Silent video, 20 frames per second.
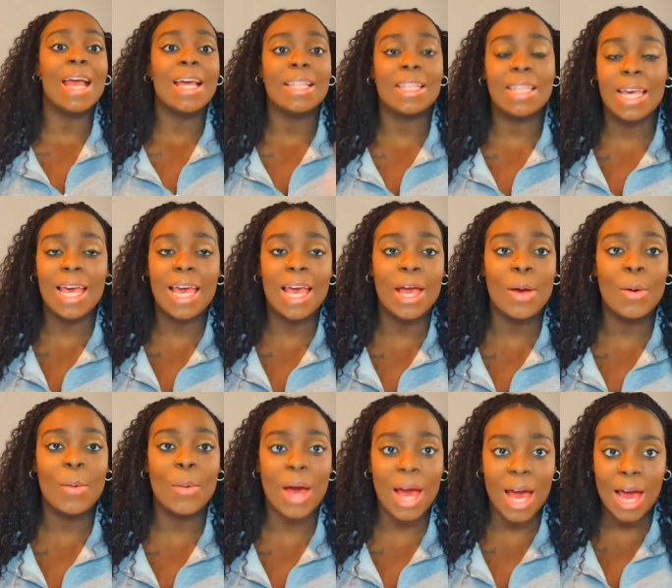the
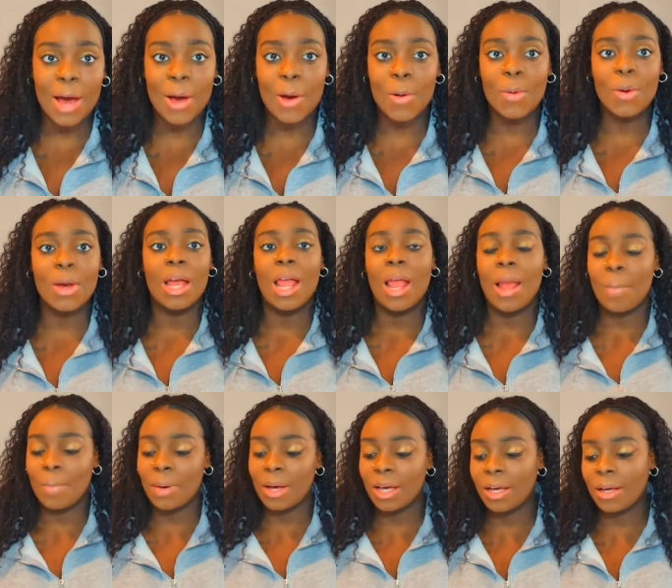hell out.
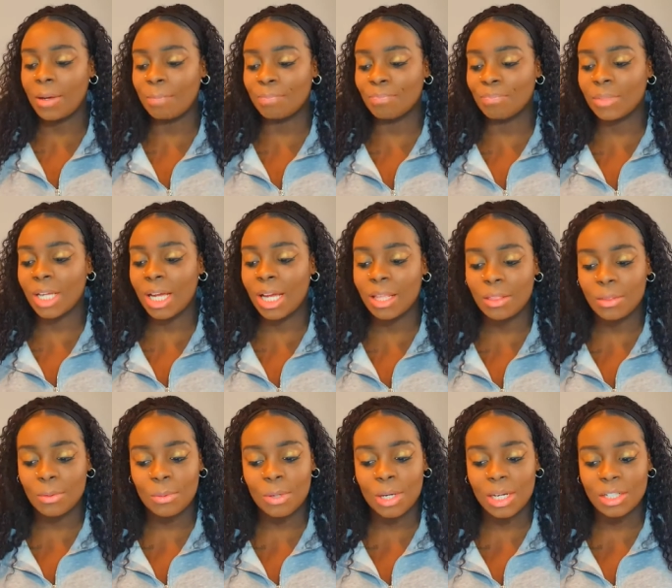But I
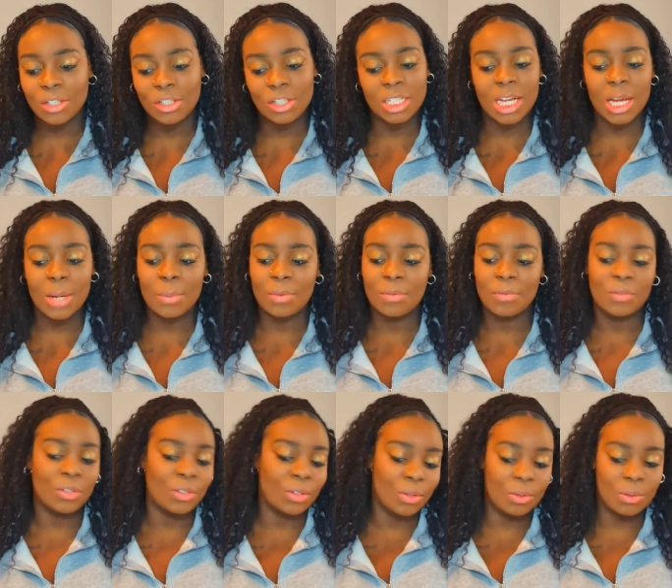thought I'd share with
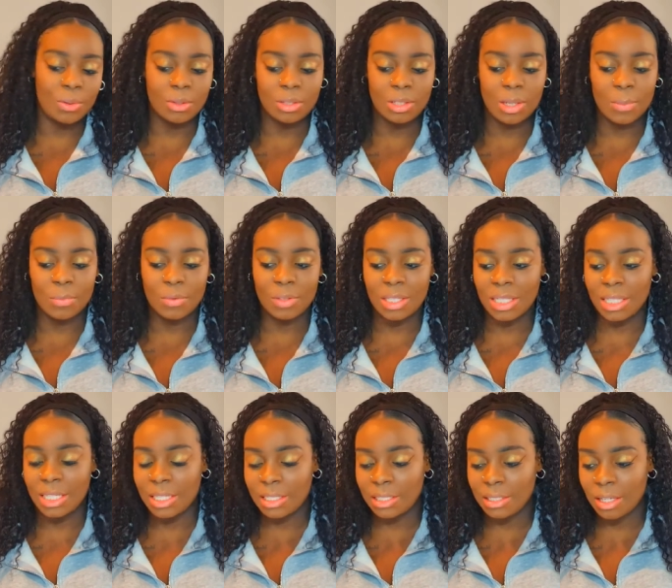you some of
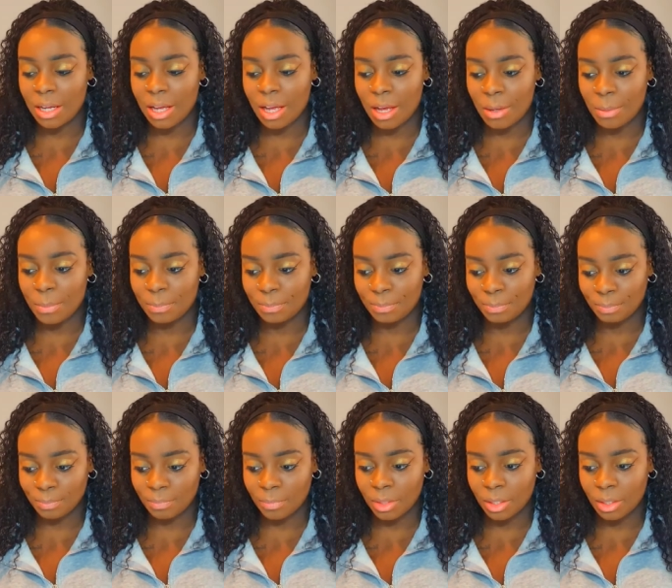these
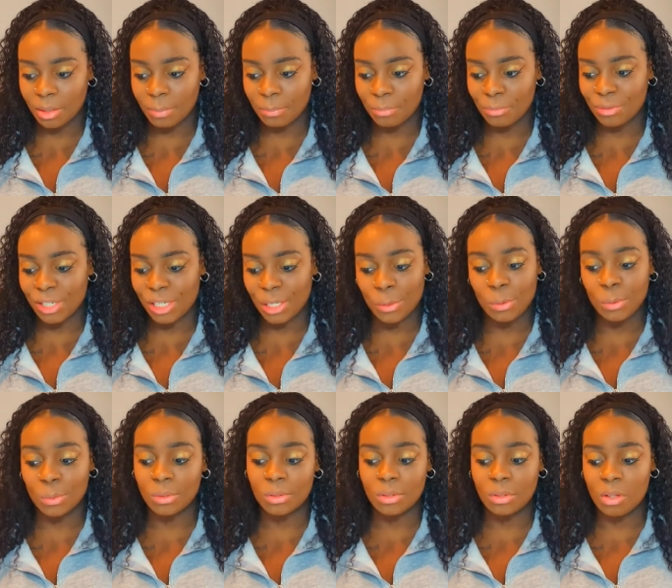
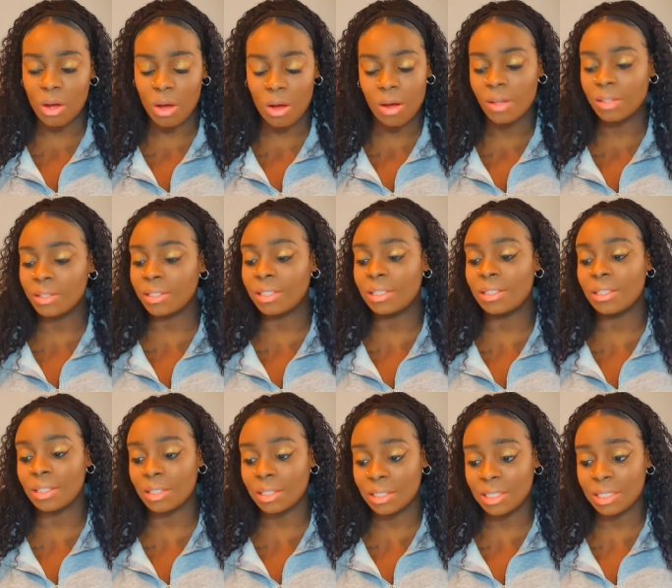pre-course
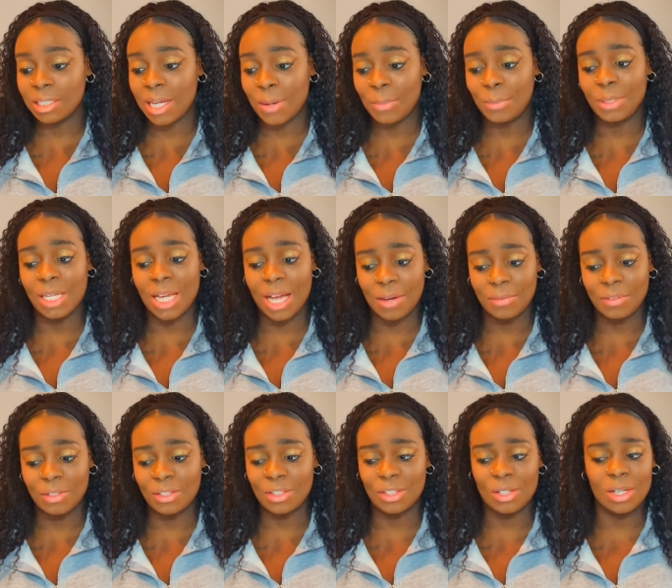tasks that we have
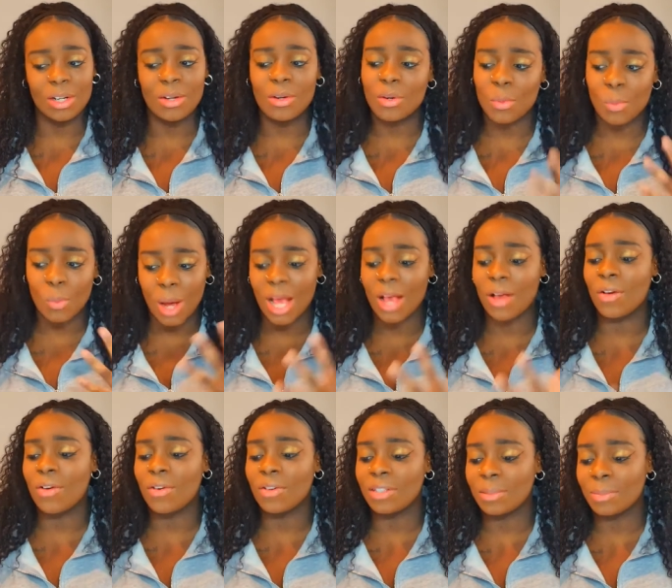to do. I don't know why I
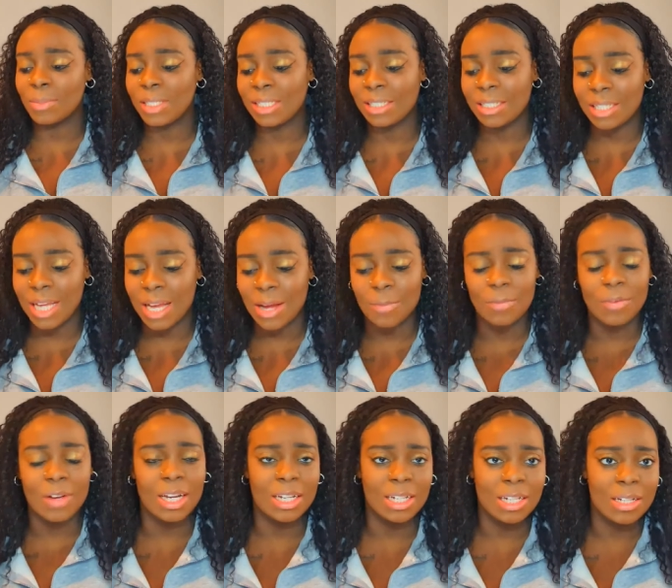can't speak today. I'm
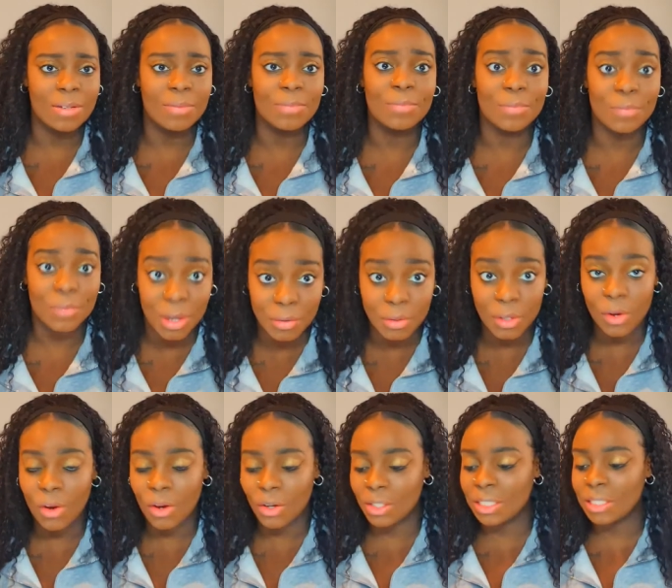finding it very
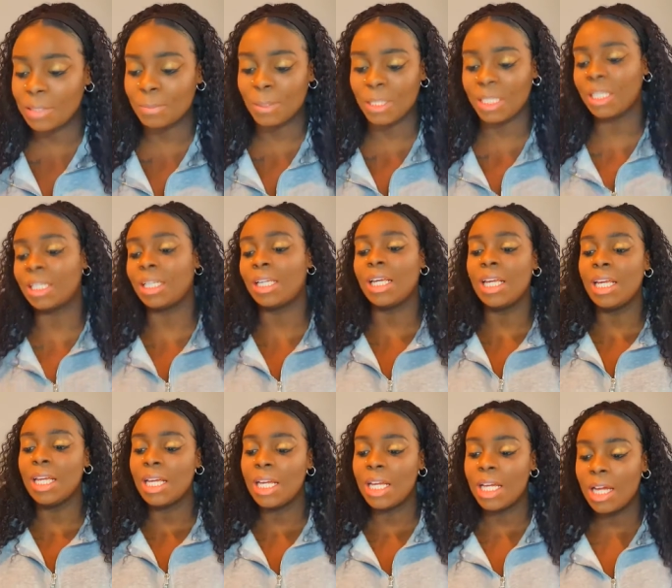hard to speak.
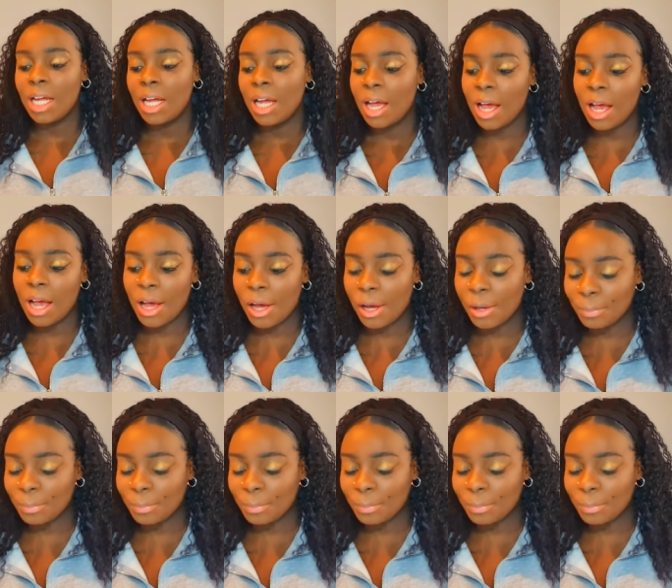But